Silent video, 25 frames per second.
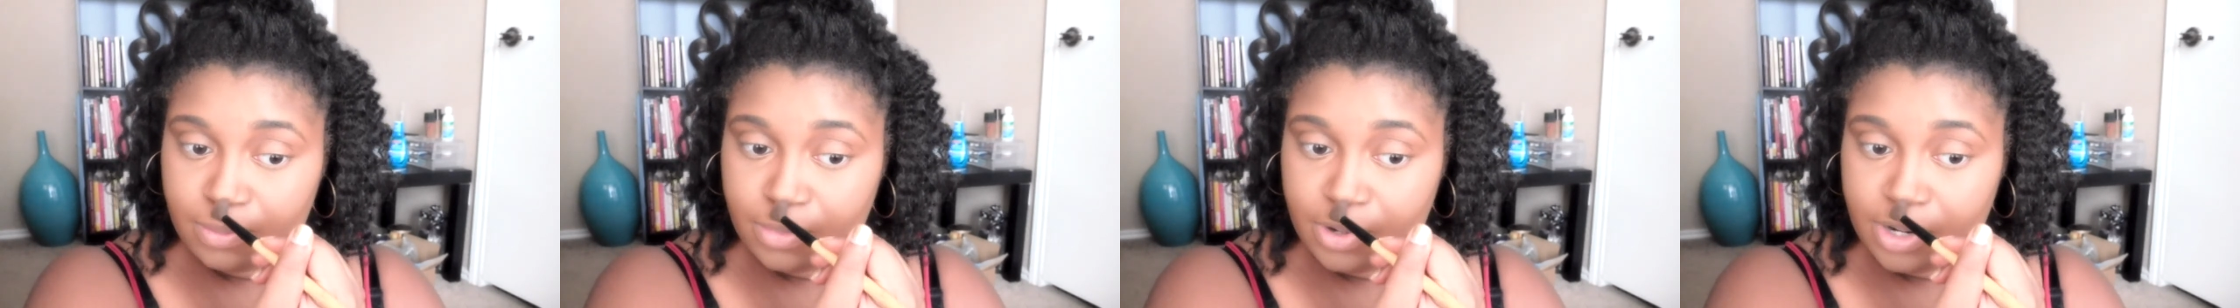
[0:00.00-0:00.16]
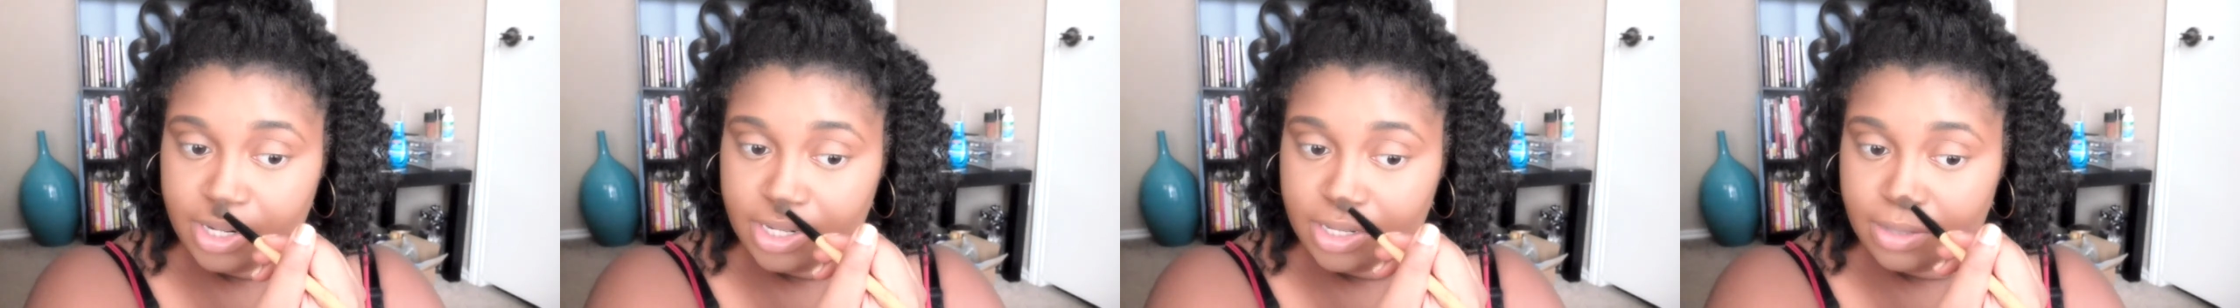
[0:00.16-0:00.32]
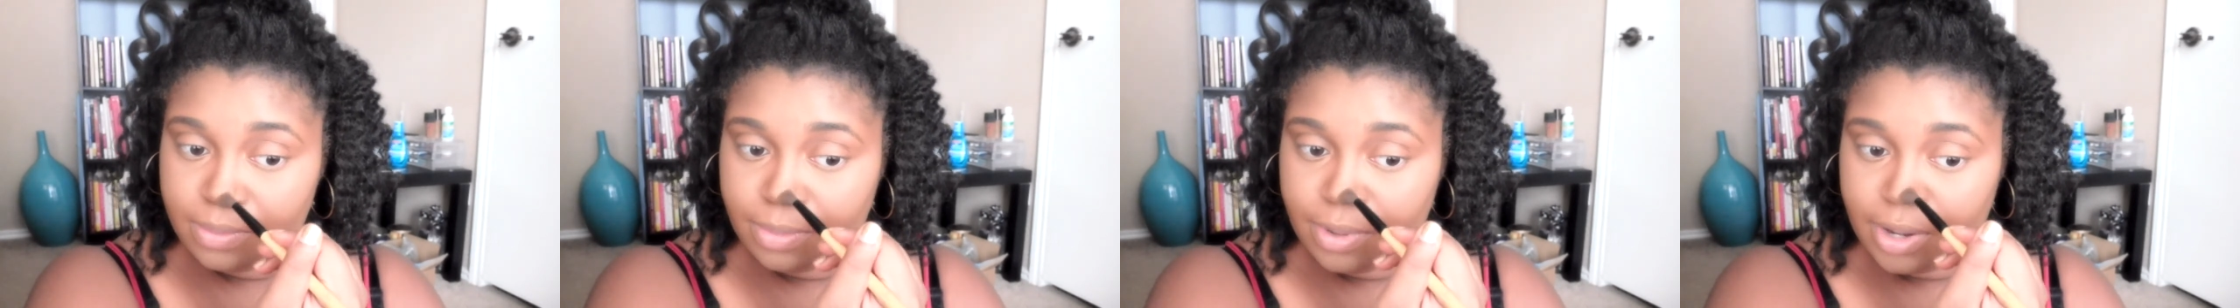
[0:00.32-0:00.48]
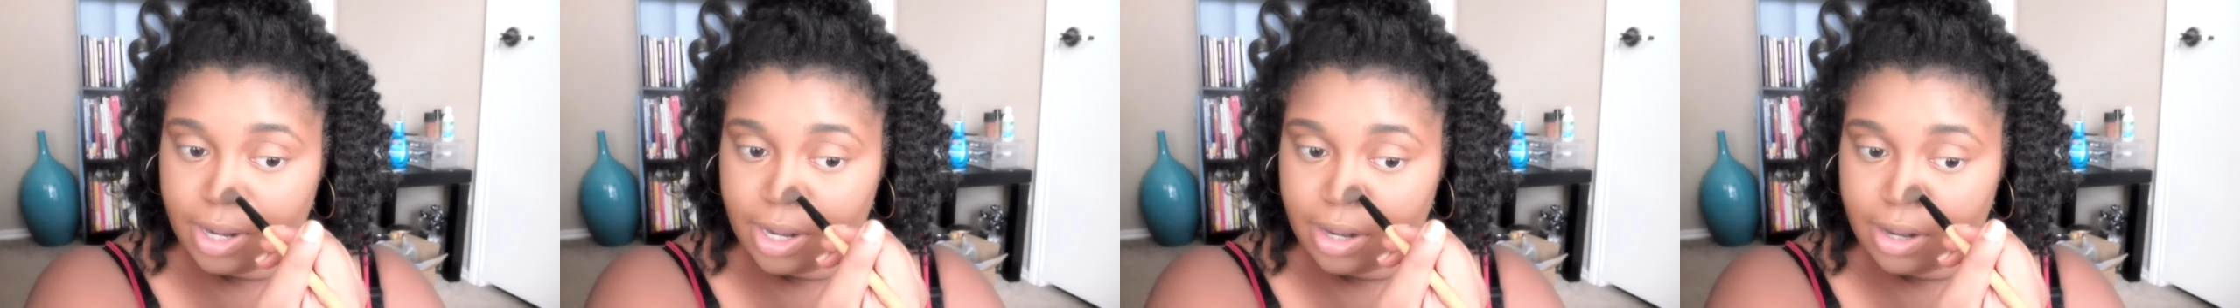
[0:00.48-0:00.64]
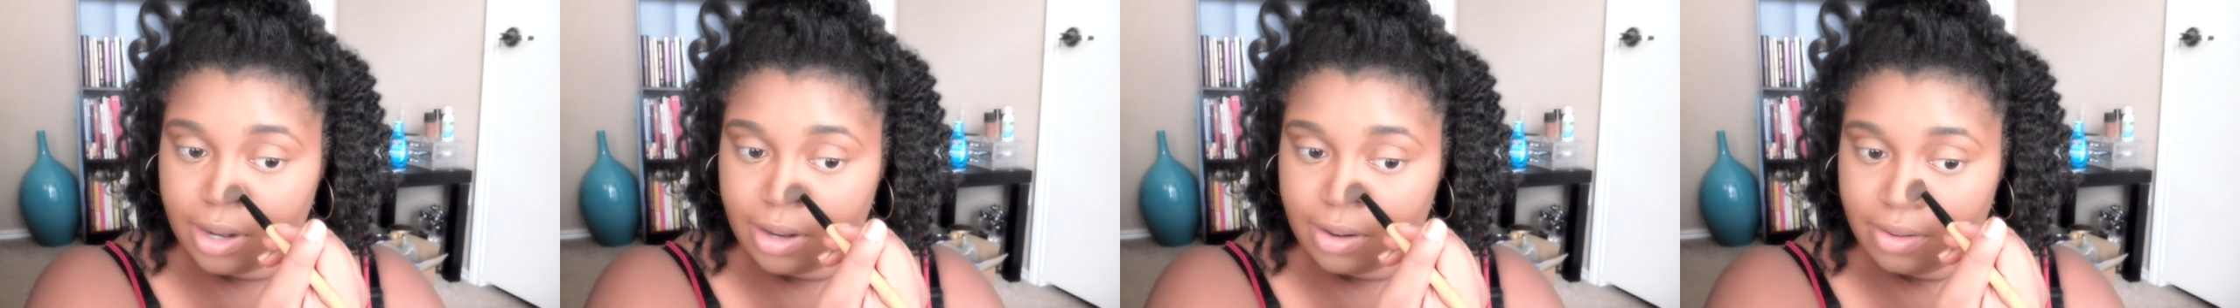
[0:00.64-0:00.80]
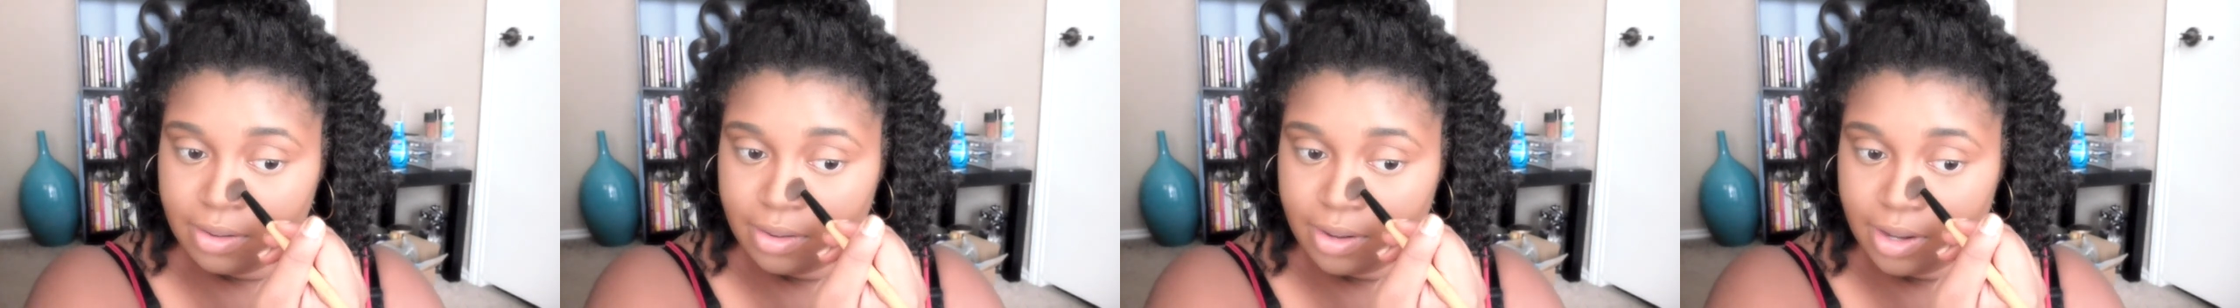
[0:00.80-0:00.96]
brush, bring
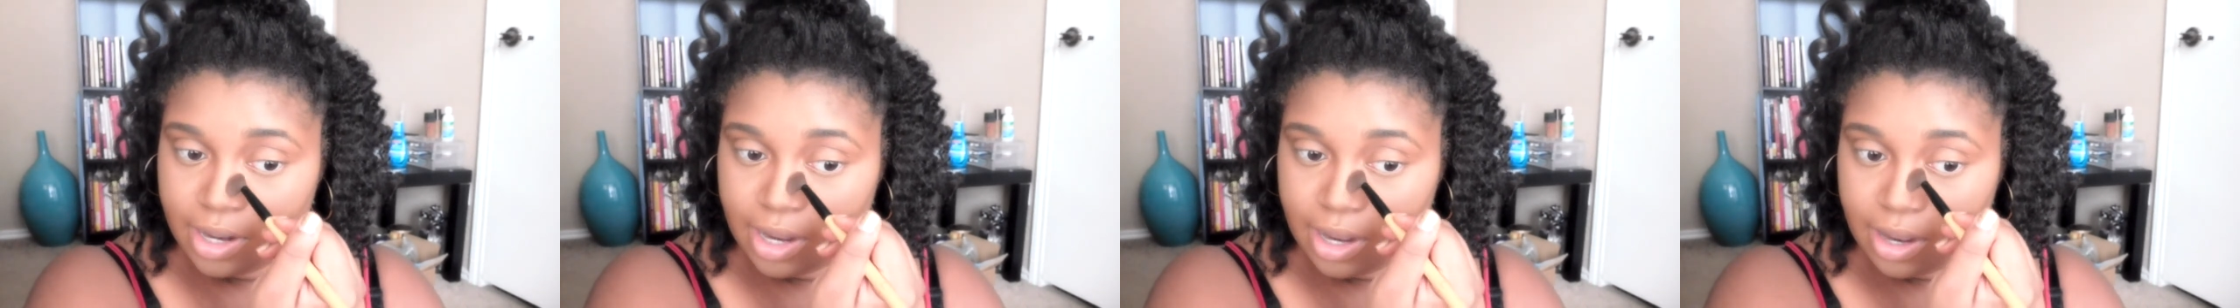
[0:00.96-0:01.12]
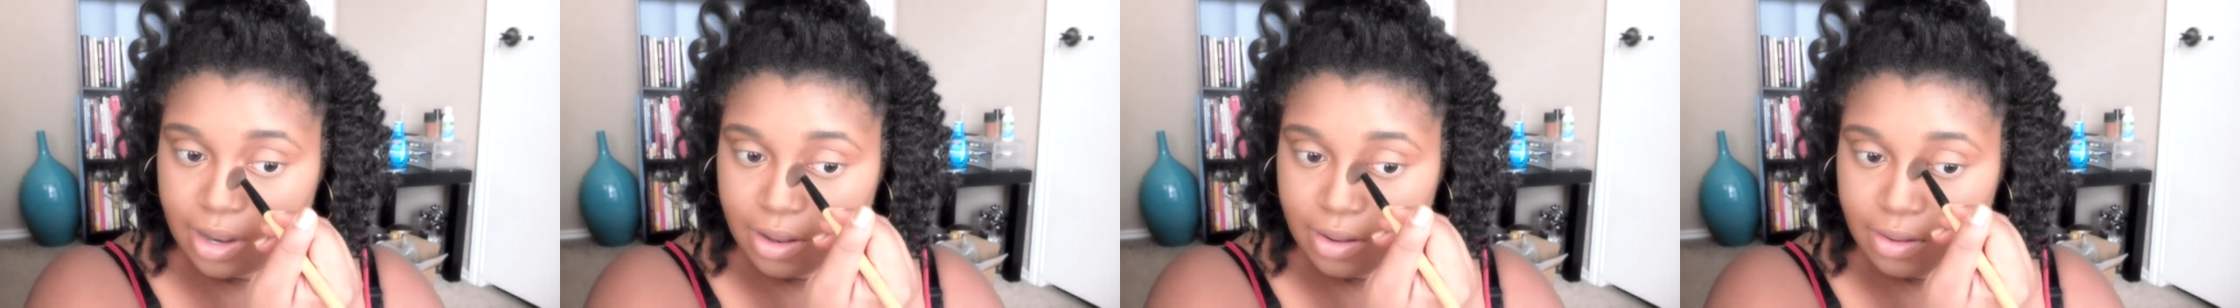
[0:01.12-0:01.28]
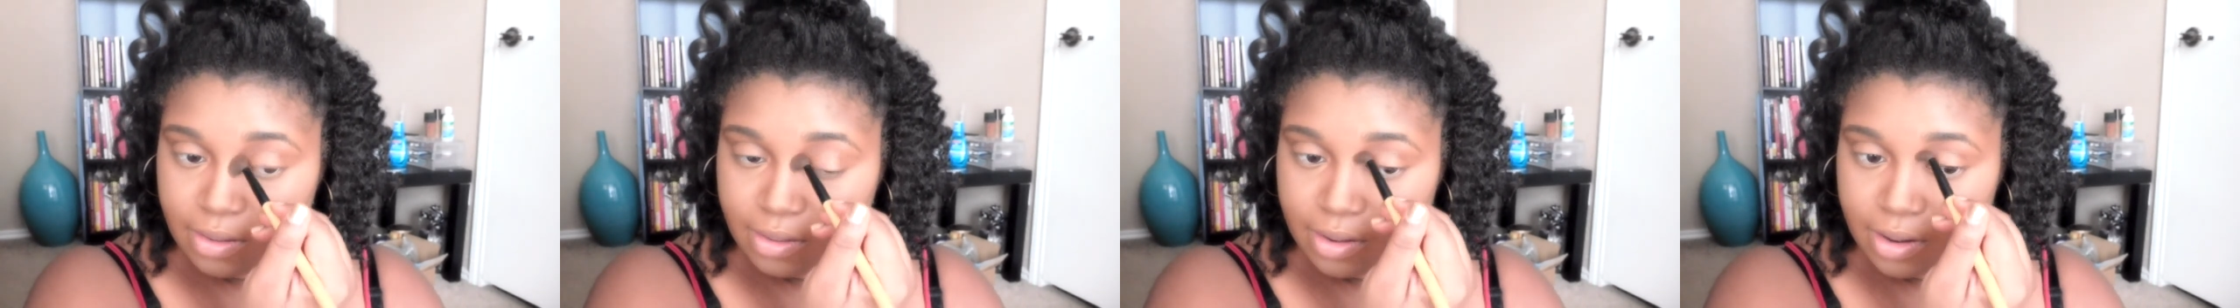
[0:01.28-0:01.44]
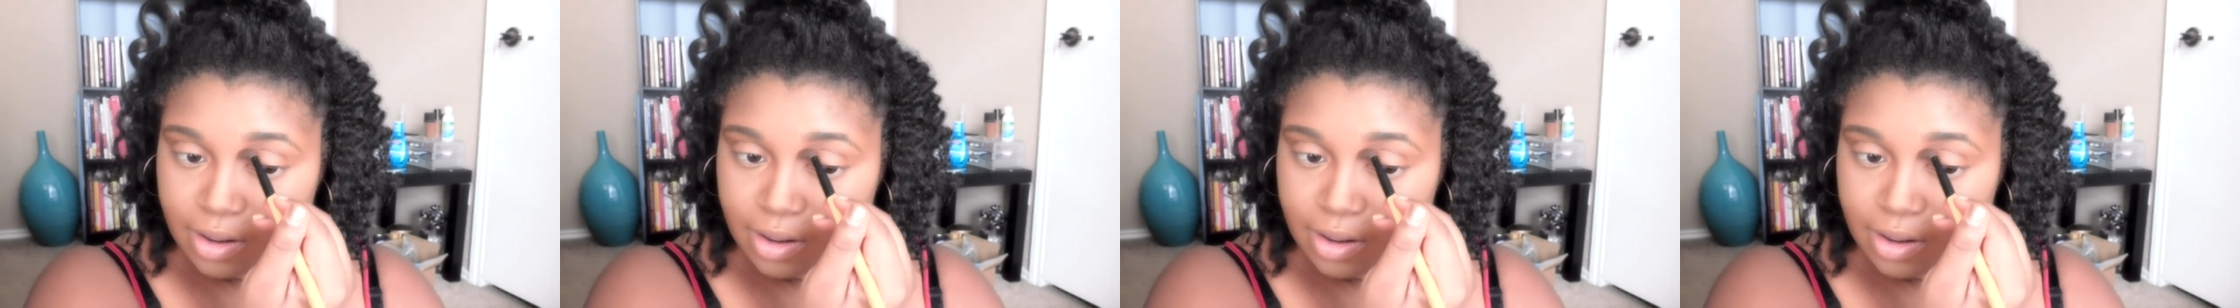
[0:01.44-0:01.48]
it on down.